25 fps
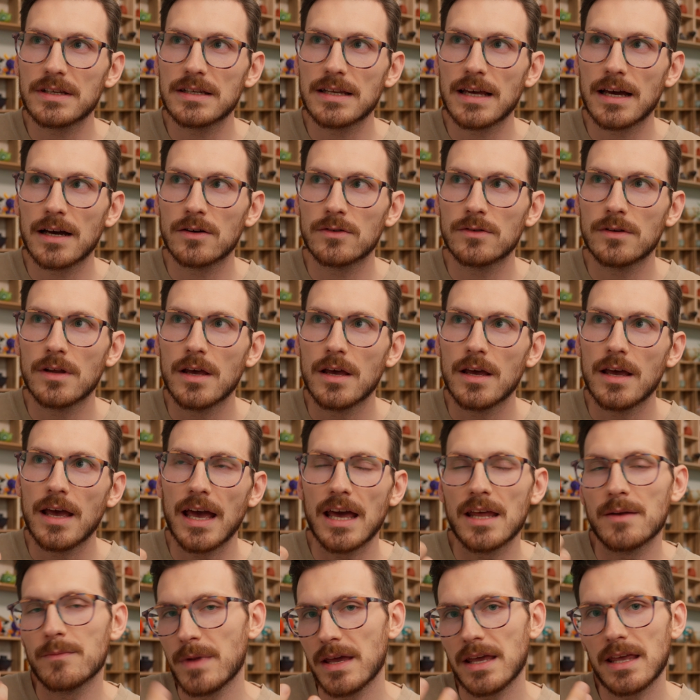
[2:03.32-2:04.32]
down
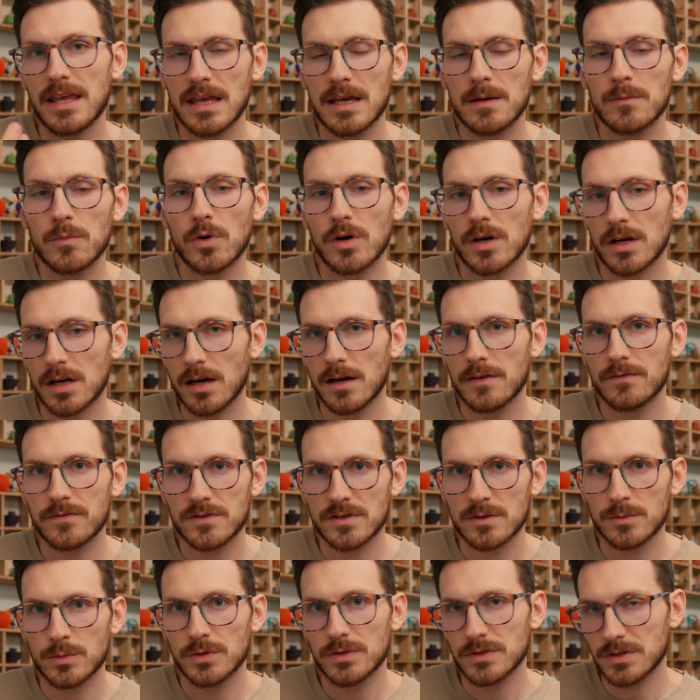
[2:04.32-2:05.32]
and making it more
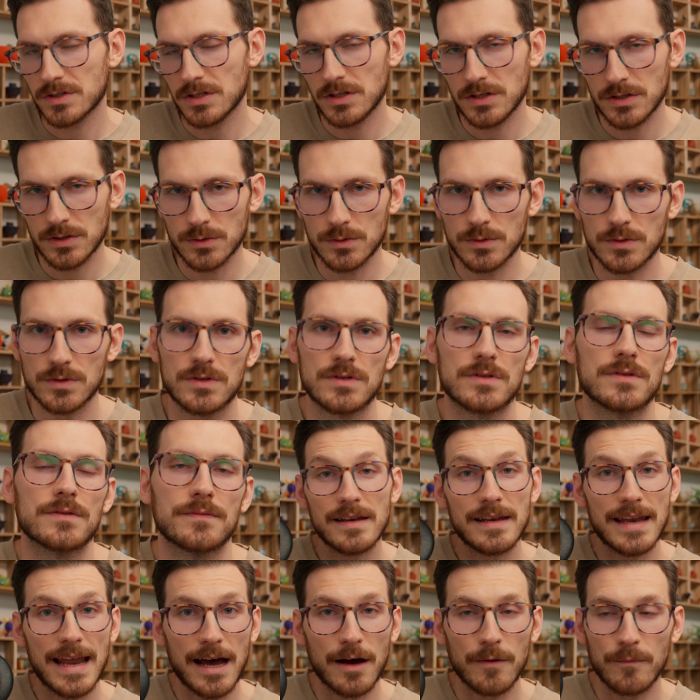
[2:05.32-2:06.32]
comfortable to use.
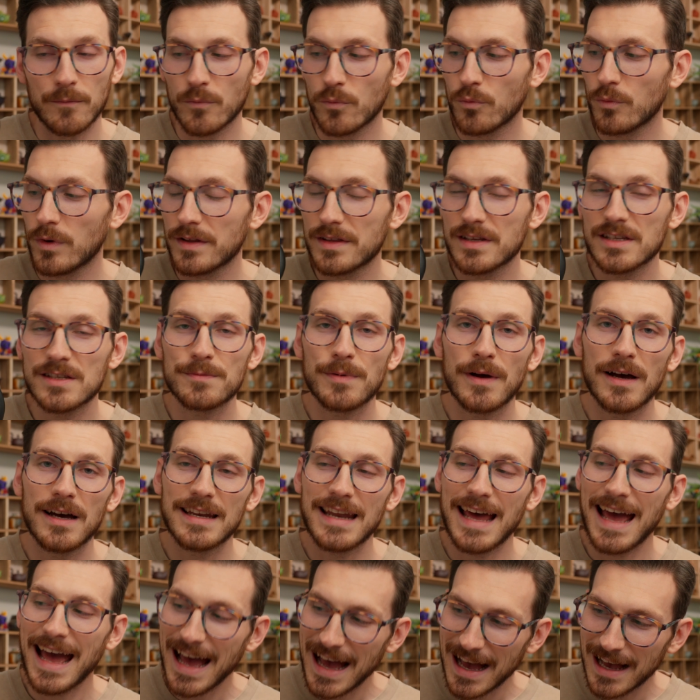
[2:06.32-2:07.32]
Now, while this pot
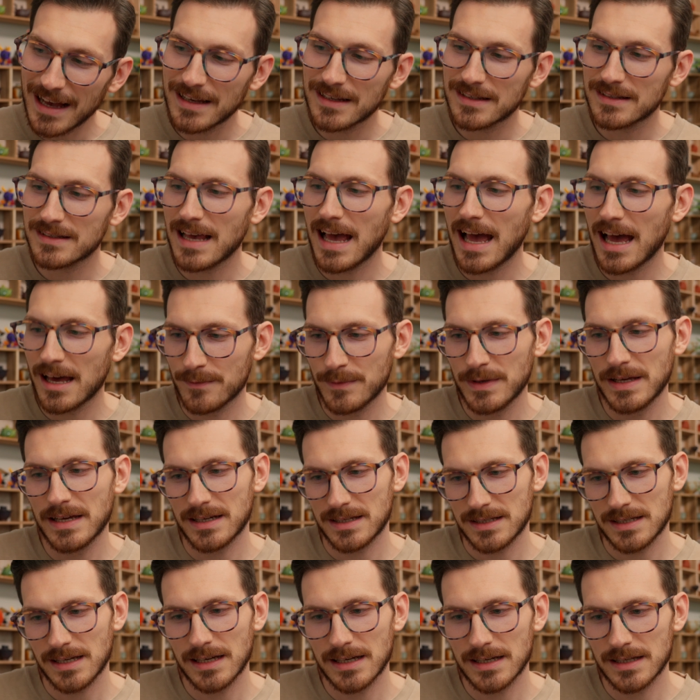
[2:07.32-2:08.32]
has had me
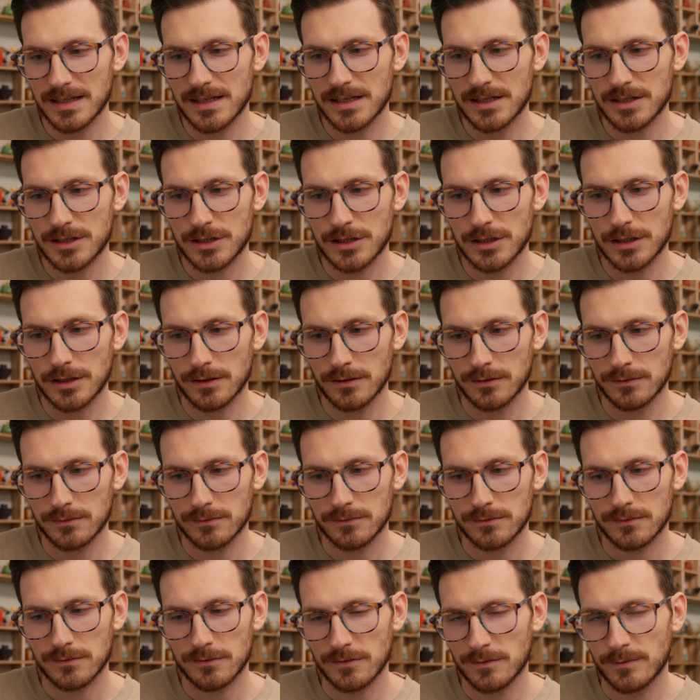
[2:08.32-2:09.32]
excited this year,
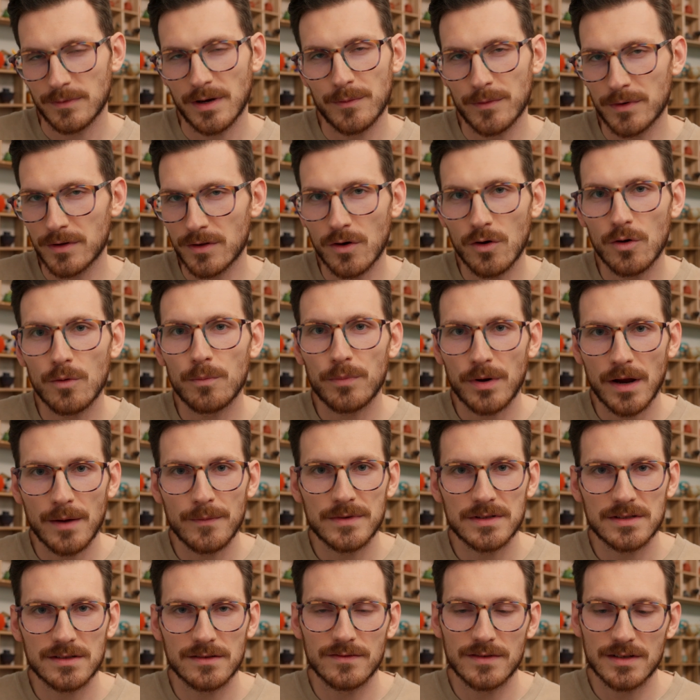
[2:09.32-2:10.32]
remember, the whole
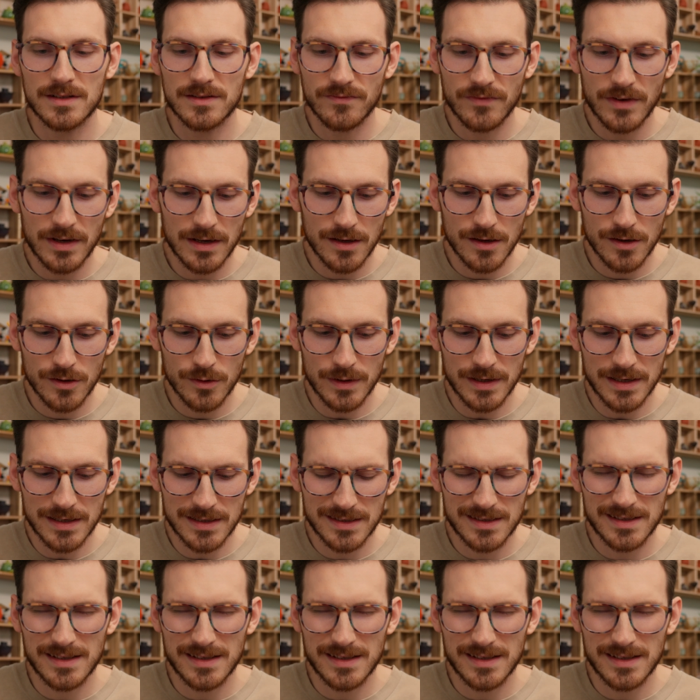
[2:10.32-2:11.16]
premise of this video is